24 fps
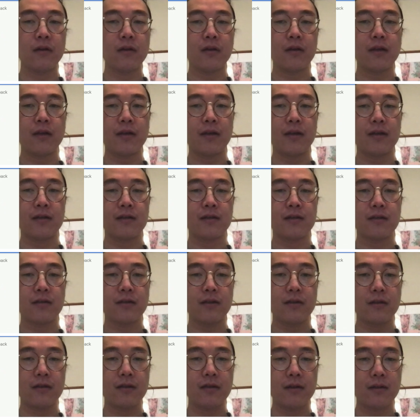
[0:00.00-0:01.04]
is
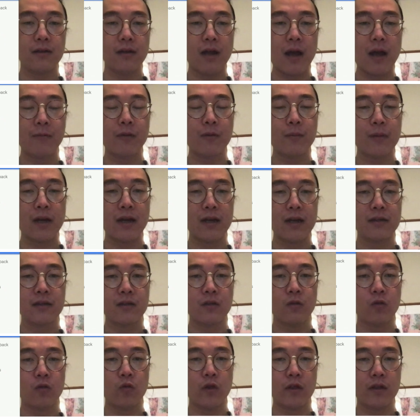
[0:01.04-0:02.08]
optimized
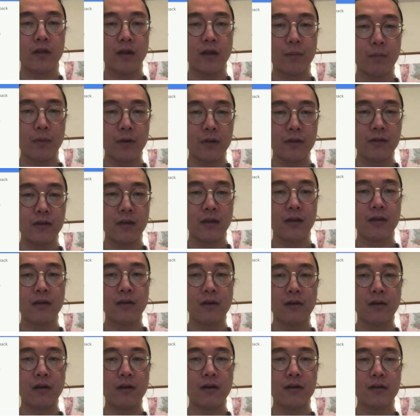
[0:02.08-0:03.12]
with a
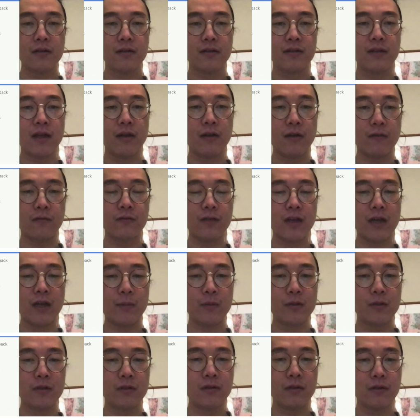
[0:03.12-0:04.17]
particular set of
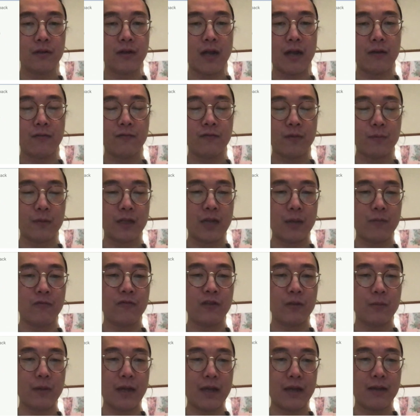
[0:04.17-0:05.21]
types gotten from type
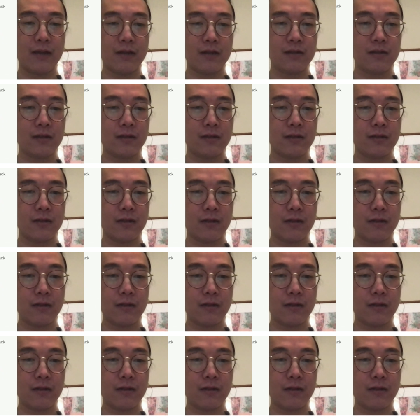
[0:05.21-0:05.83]
feedback and is unsent.